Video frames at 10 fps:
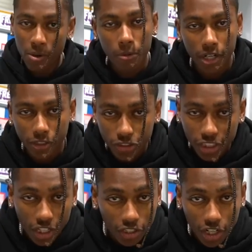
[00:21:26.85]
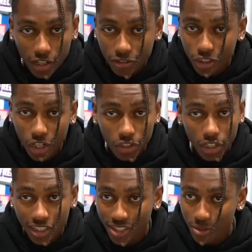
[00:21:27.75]
where else she gonna go if she don't go
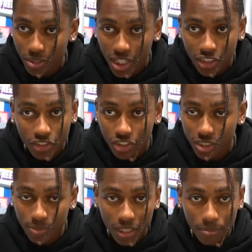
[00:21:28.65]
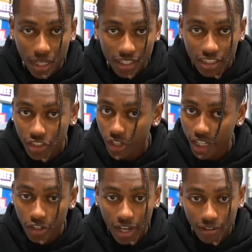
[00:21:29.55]
to you? So just be the best and you
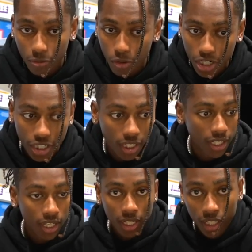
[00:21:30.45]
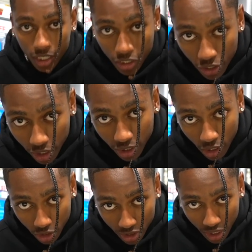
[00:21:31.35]
ain't gonna have to worry. You already
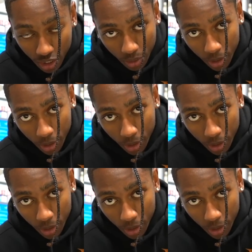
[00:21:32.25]
know the Dilio